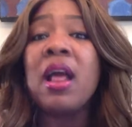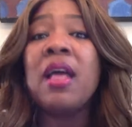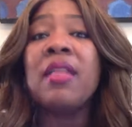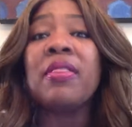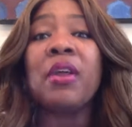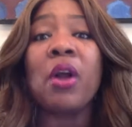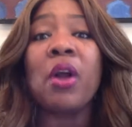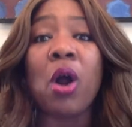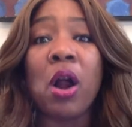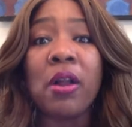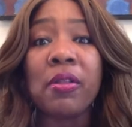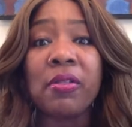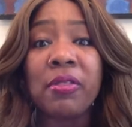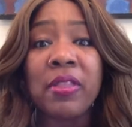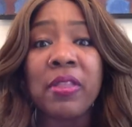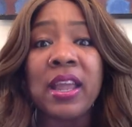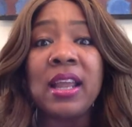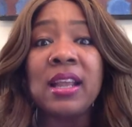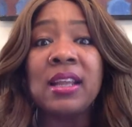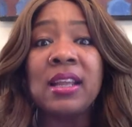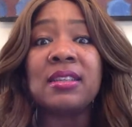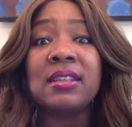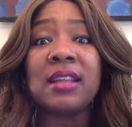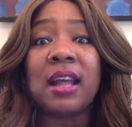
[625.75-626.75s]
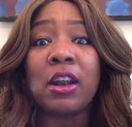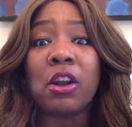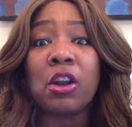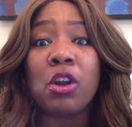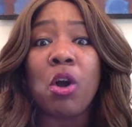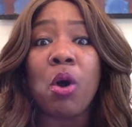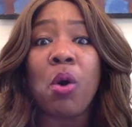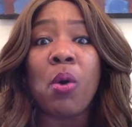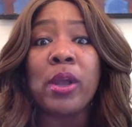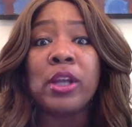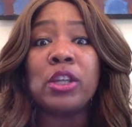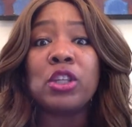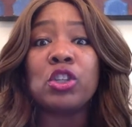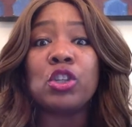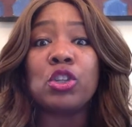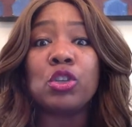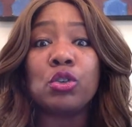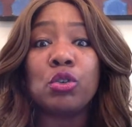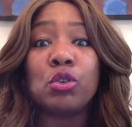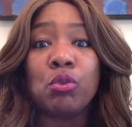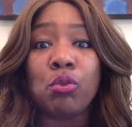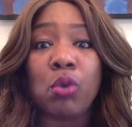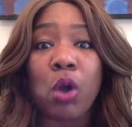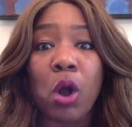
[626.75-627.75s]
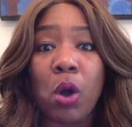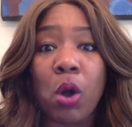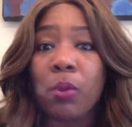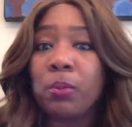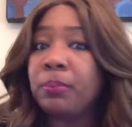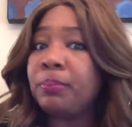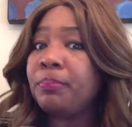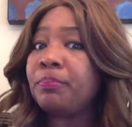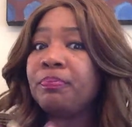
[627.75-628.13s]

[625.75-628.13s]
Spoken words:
There are things that are going to grow.